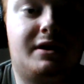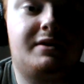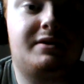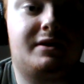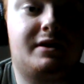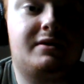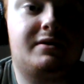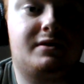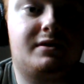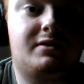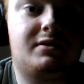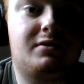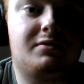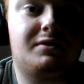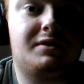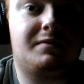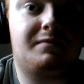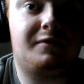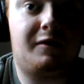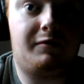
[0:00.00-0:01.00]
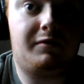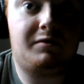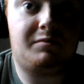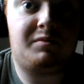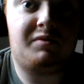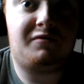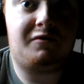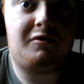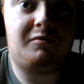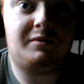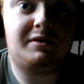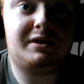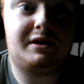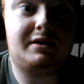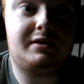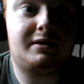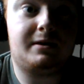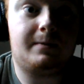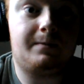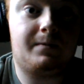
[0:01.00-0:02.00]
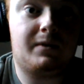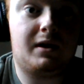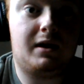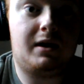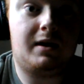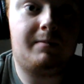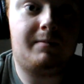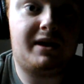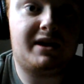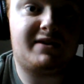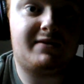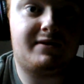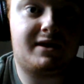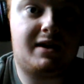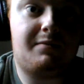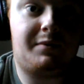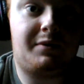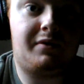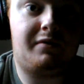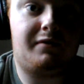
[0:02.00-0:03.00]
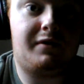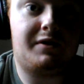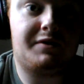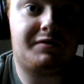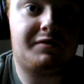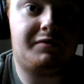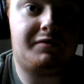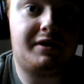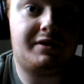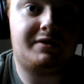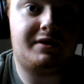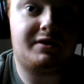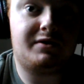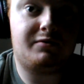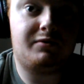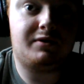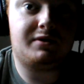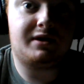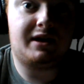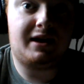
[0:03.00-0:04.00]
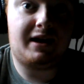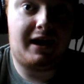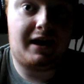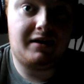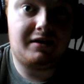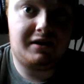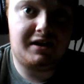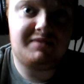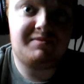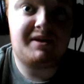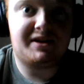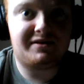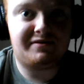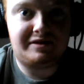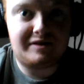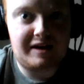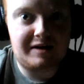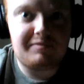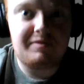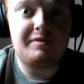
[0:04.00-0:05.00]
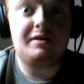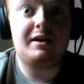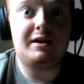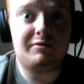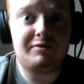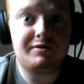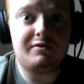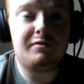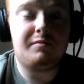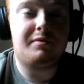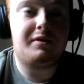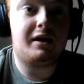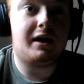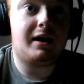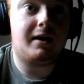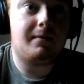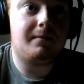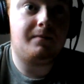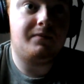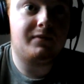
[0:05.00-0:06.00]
Sainz has done some very good performances. Max Verstappen in the first 4 races was, again, he's Max Verstappen. He was up there.